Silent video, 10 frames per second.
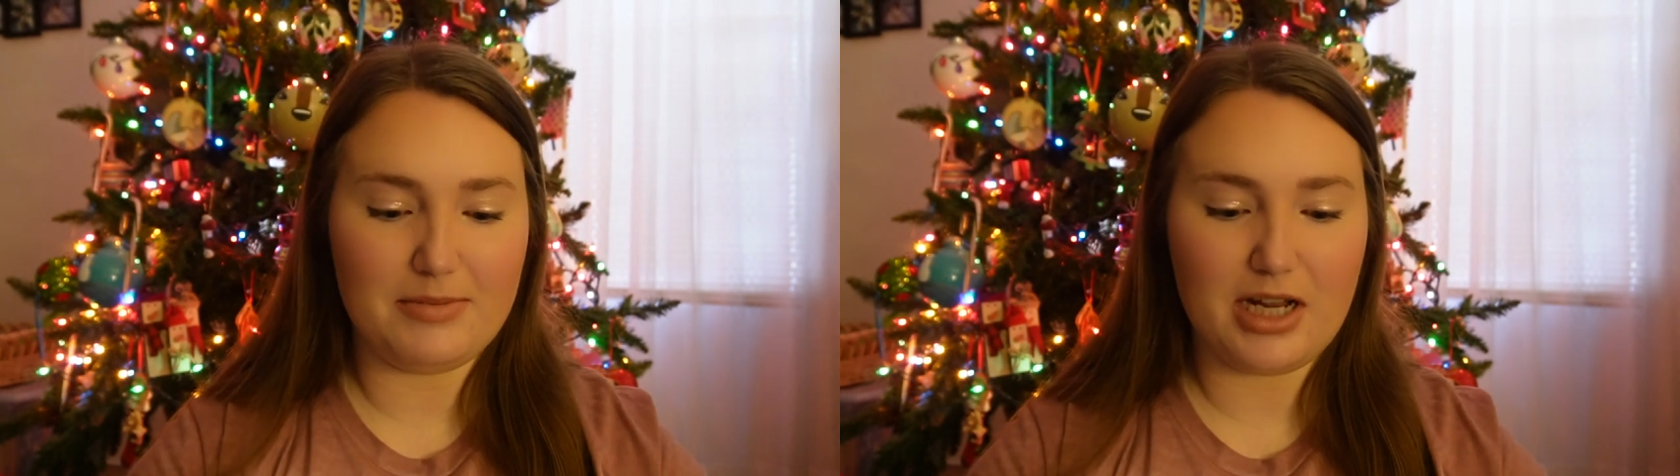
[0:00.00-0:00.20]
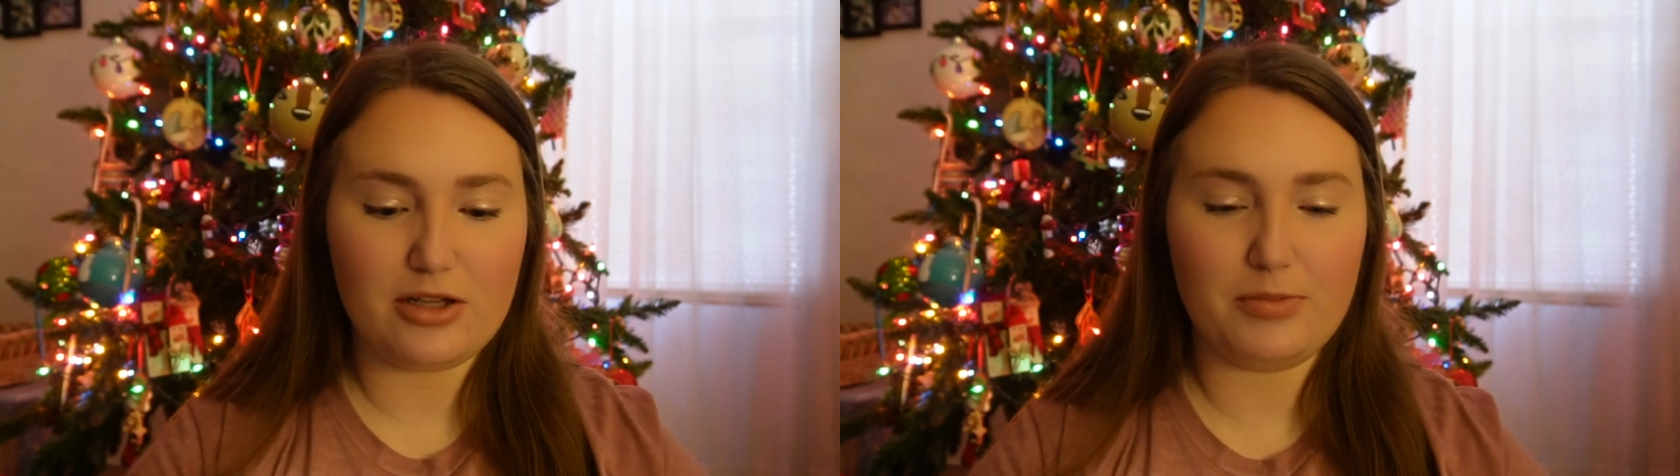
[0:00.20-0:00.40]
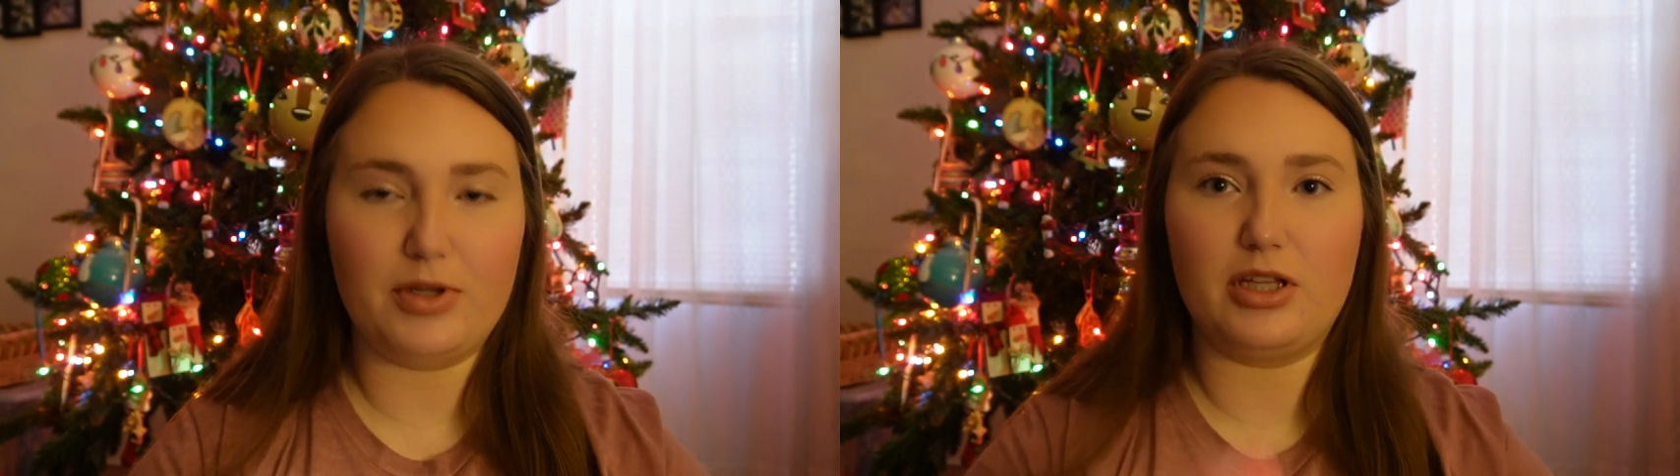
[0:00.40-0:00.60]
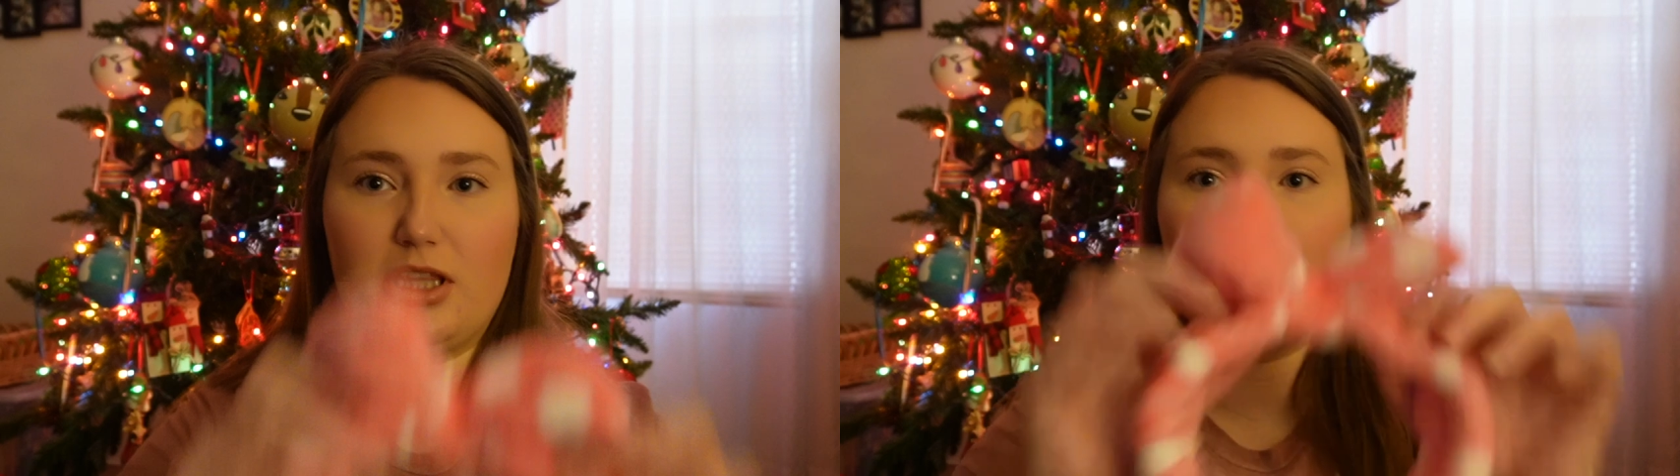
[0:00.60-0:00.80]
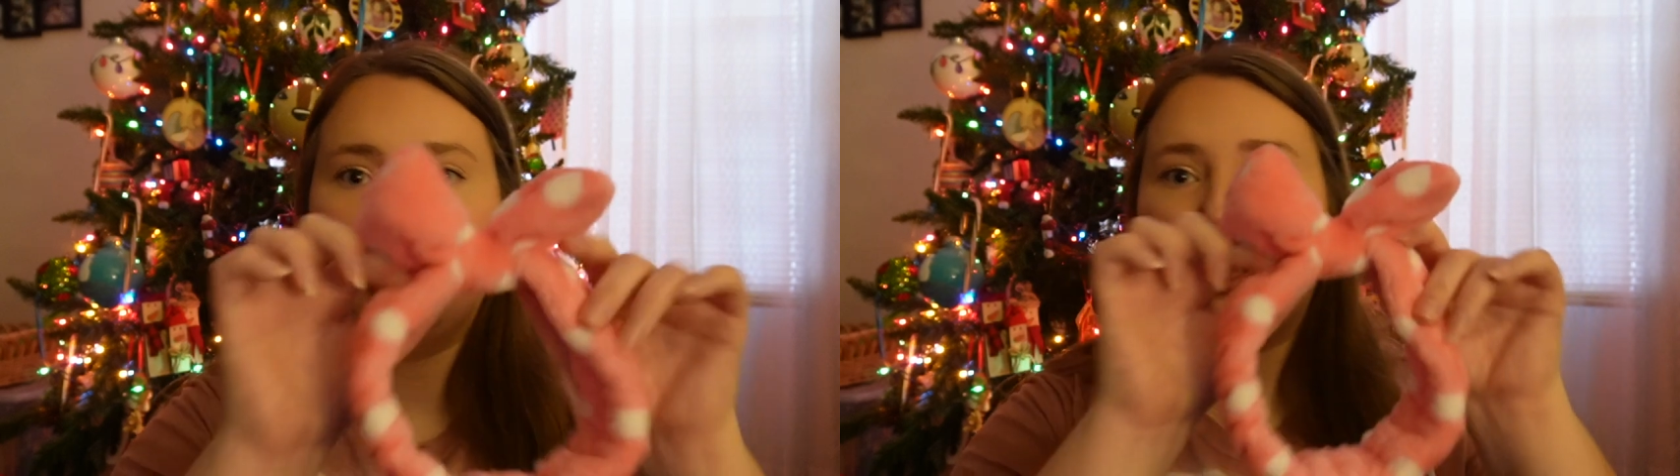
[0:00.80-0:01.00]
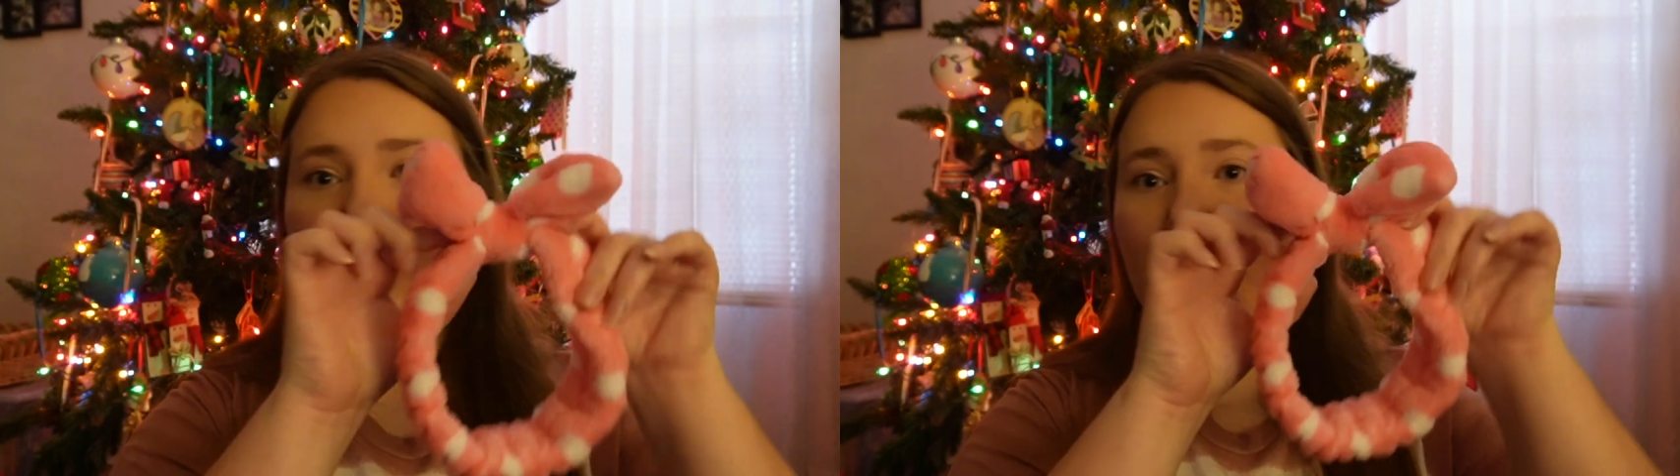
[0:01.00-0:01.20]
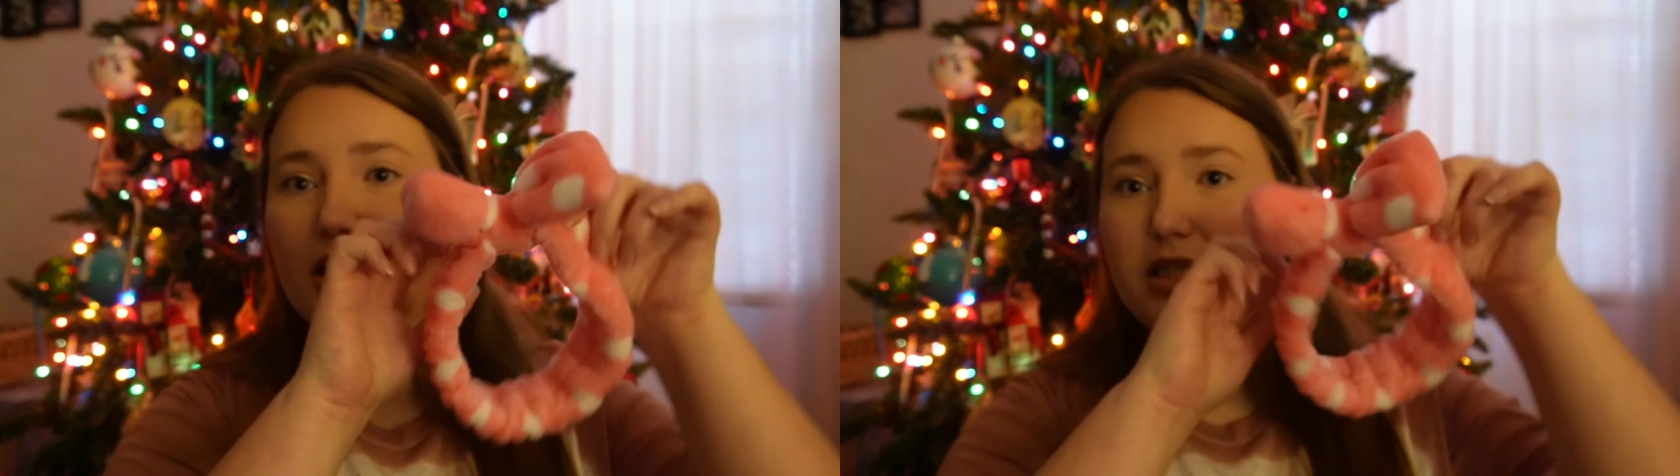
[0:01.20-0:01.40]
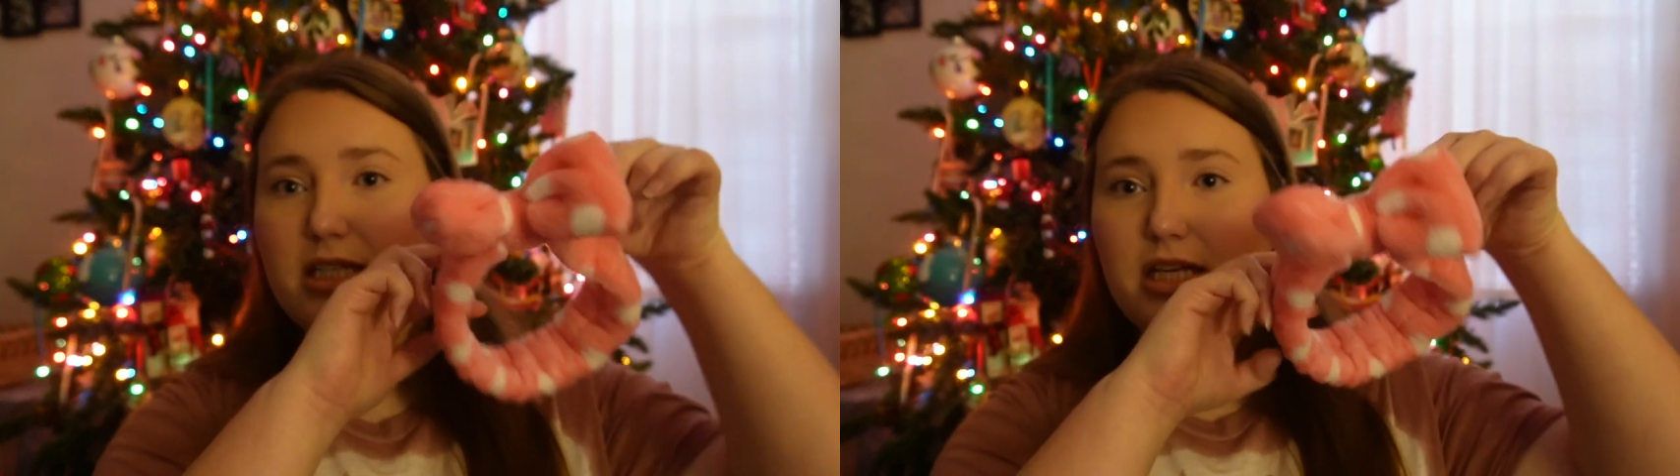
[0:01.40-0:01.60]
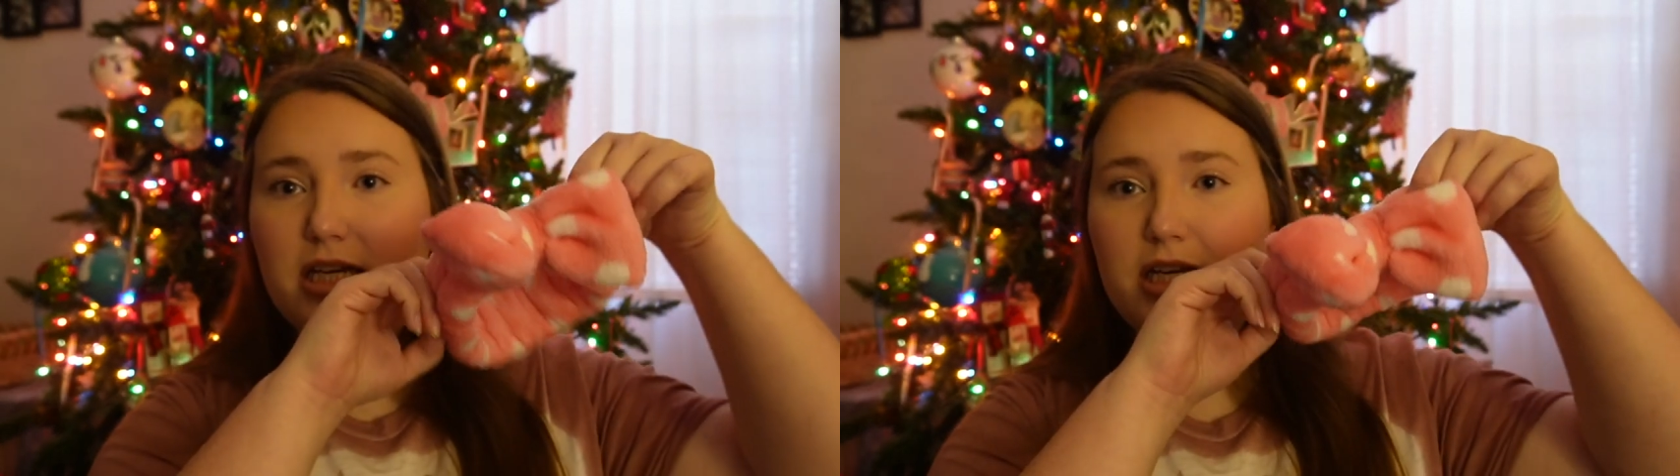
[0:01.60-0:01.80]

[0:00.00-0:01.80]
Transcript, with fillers: another beauty thing is